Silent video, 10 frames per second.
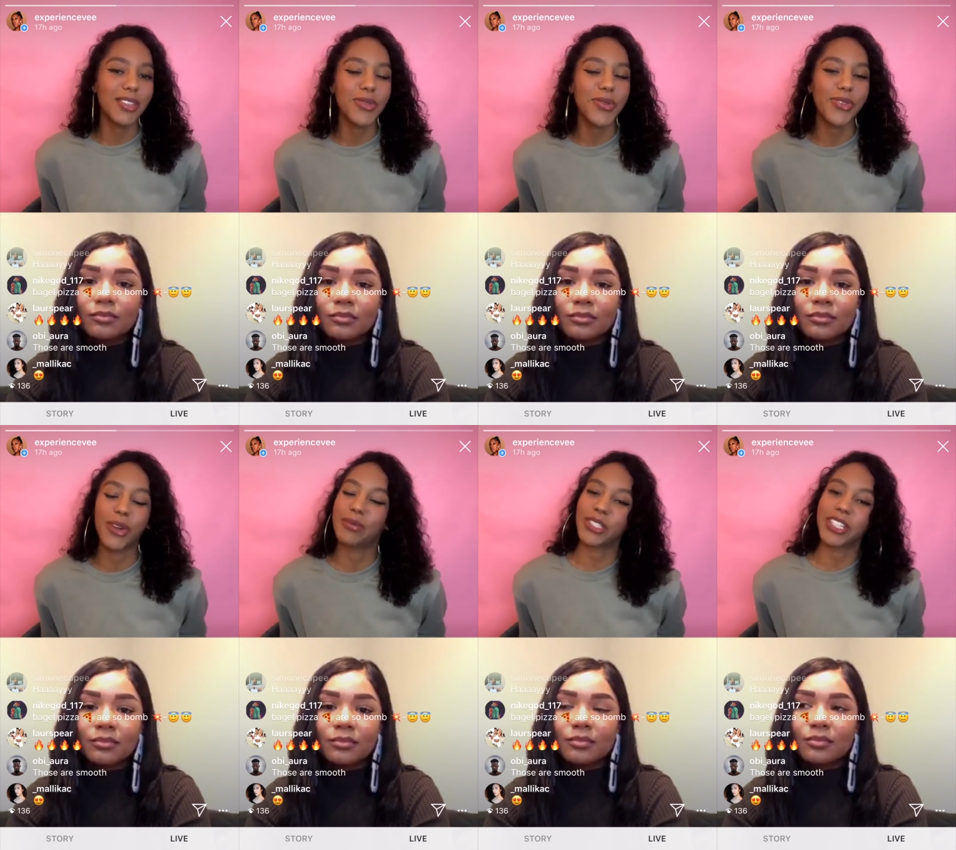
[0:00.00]
Speaker 1: to
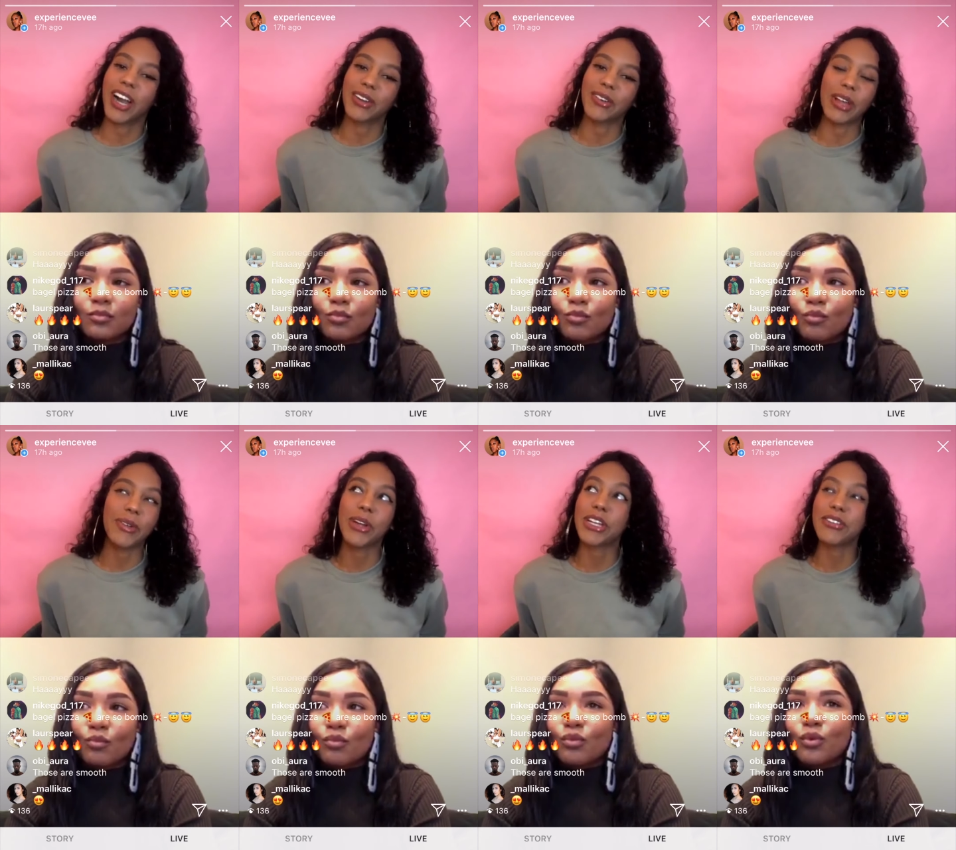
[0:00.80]
from Chicago? Like,
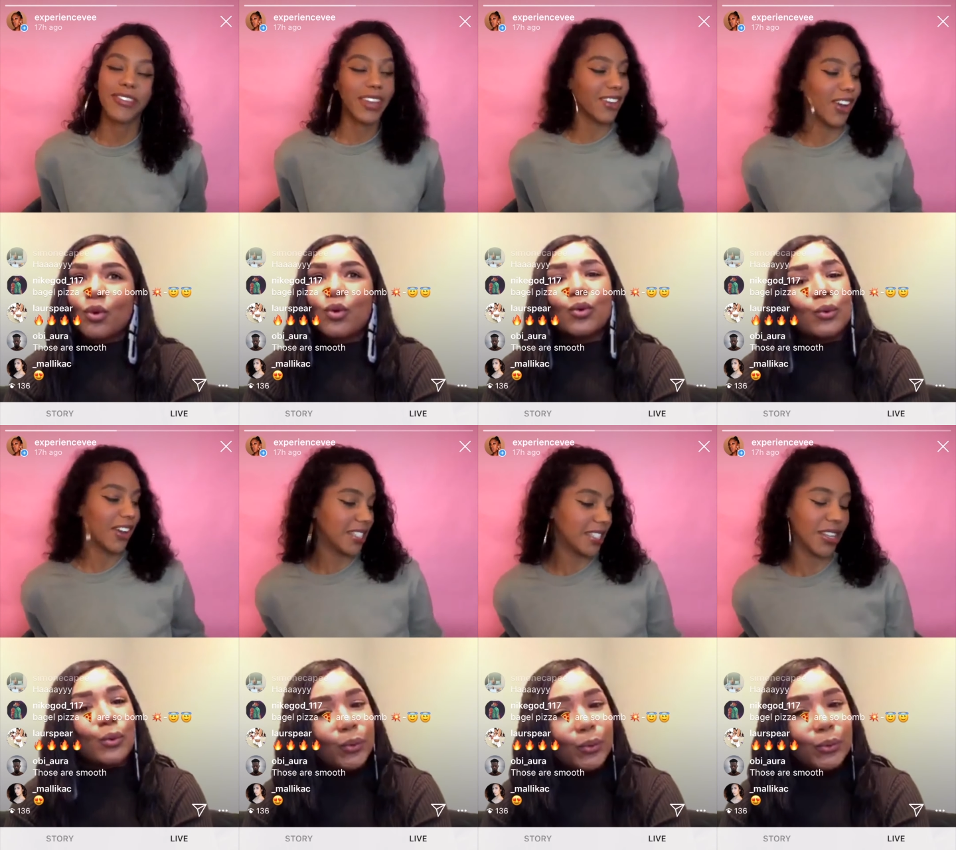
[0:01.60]
who are your favorite
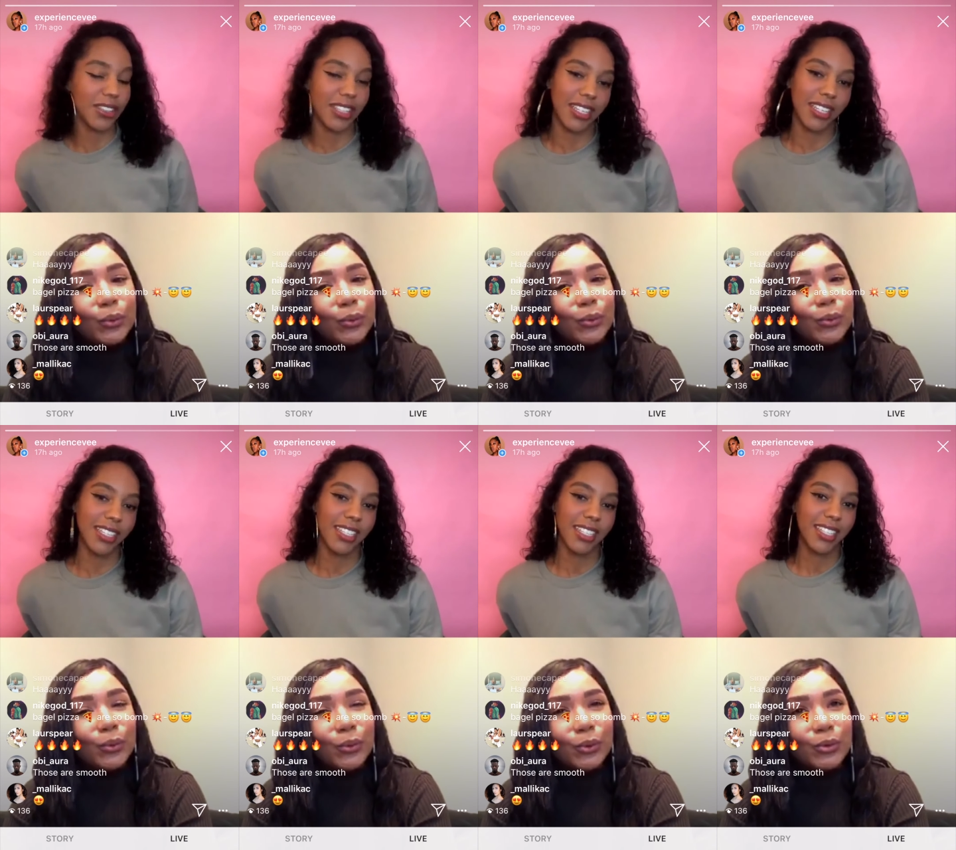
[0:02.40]
artists
Speaker 2: out there?
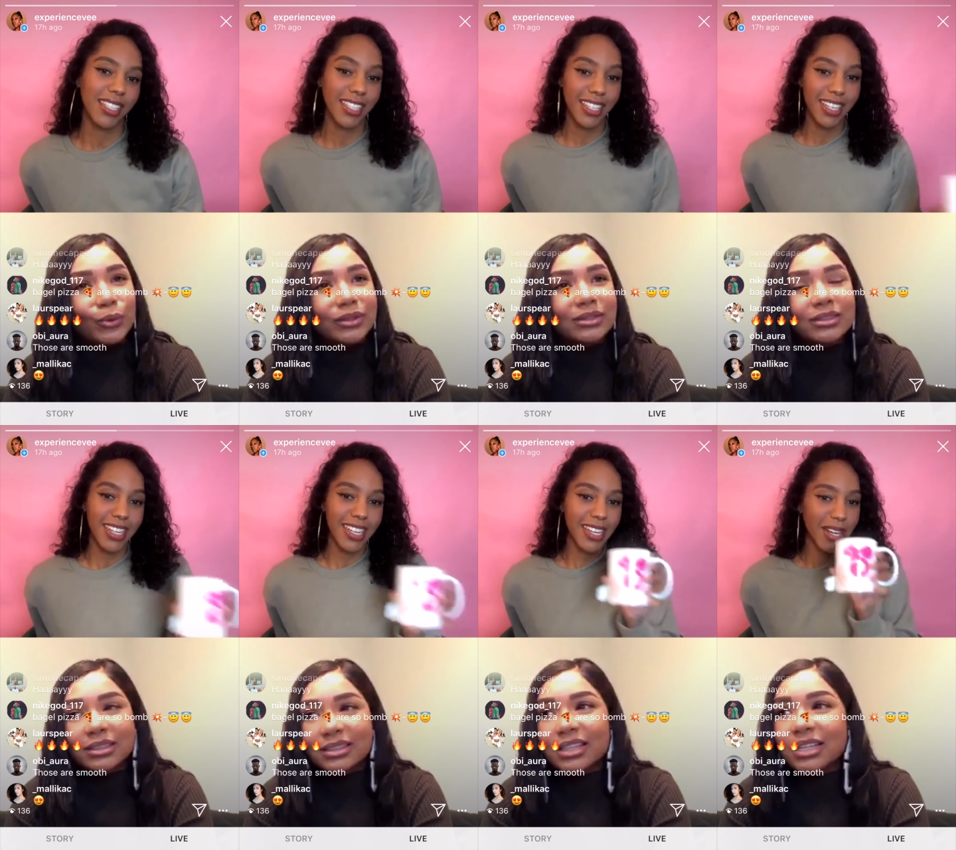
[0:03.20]
Ooh.
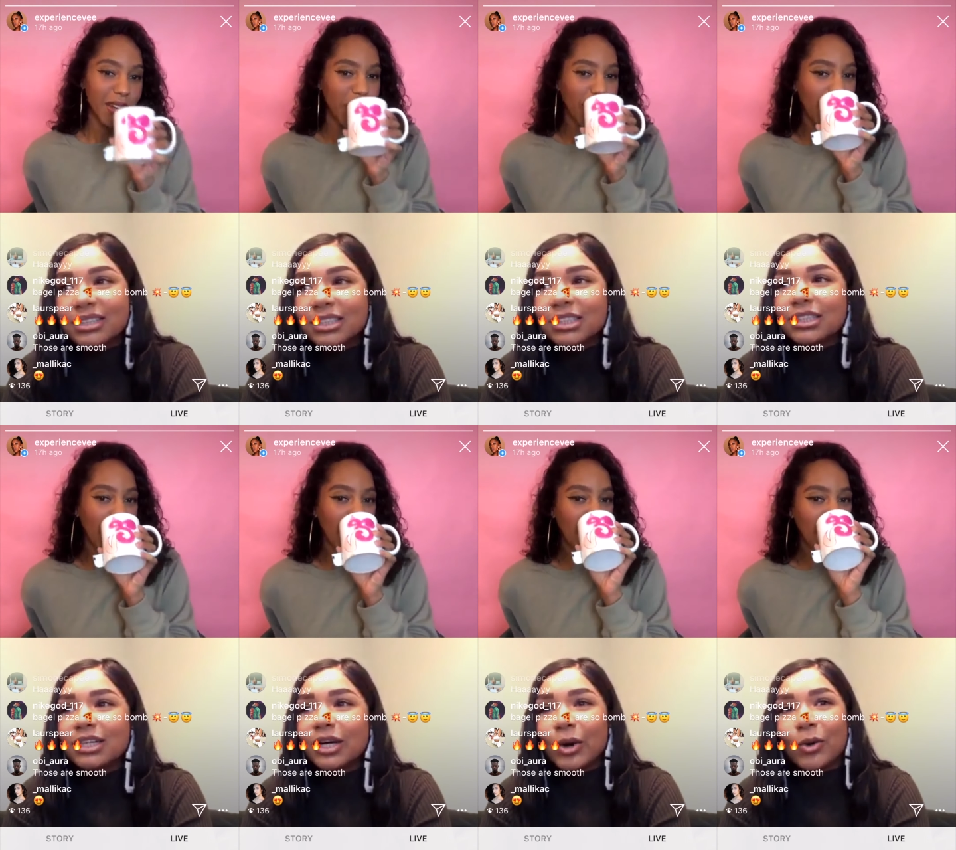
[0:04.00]
That's a
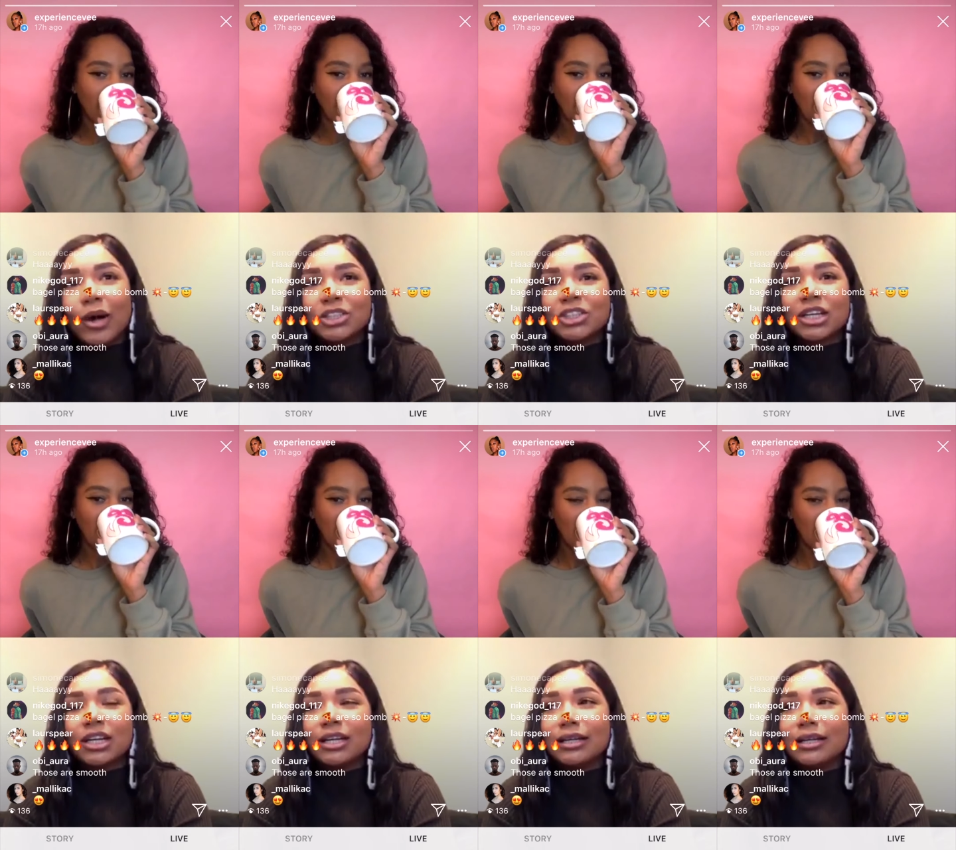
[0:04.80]
good
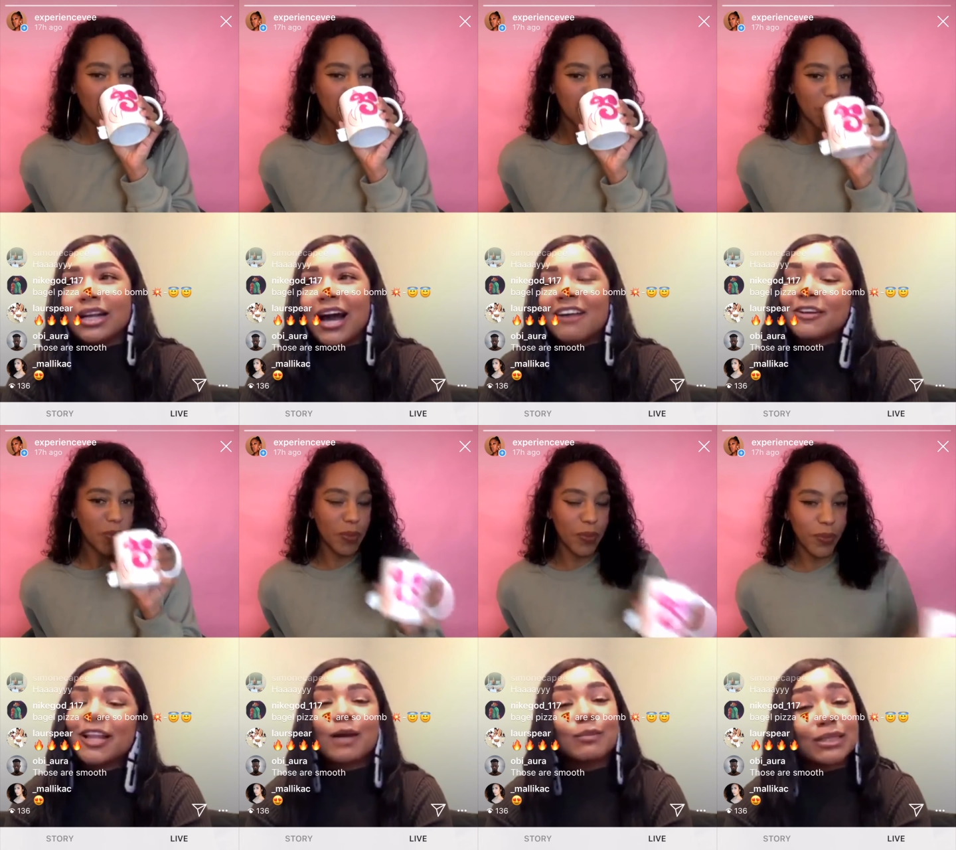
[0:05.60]
question. I feel
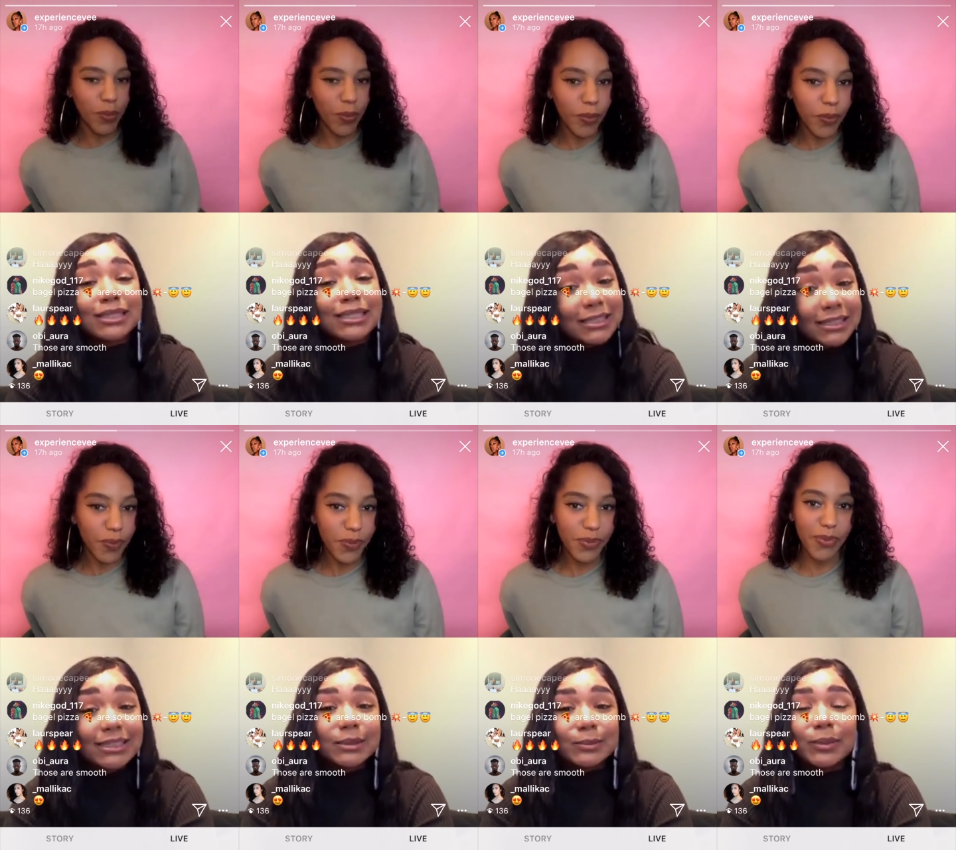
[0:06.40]
like I'm listening to
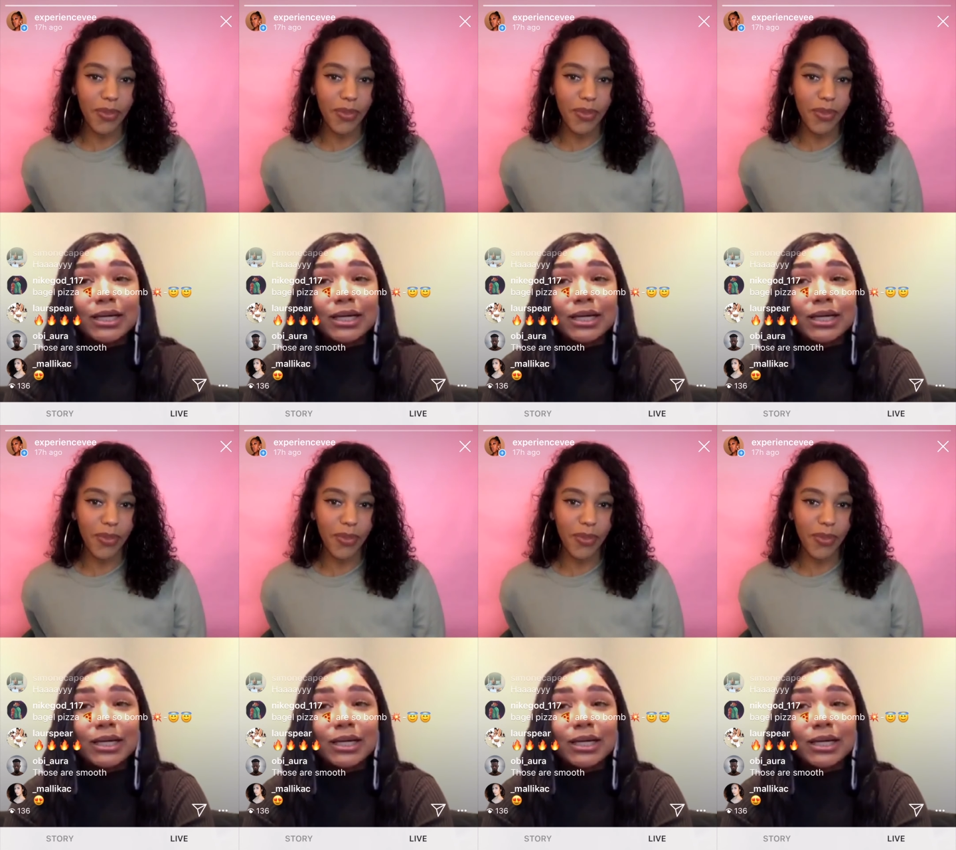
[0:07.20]
some